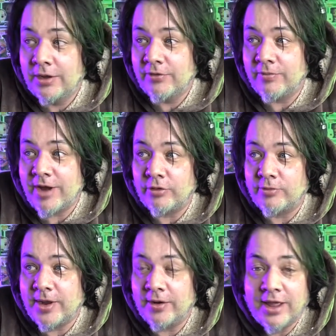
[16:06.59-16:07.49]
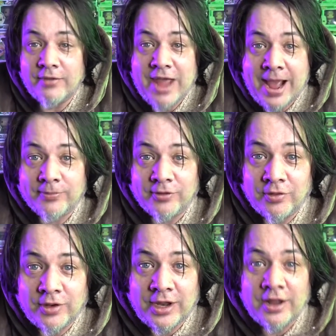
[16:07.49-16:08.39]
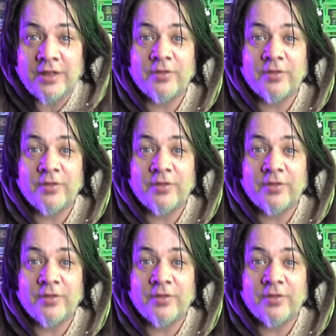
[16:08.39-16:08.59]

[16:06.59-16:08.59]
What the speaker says: from Rocco's Modern Life, absolutely.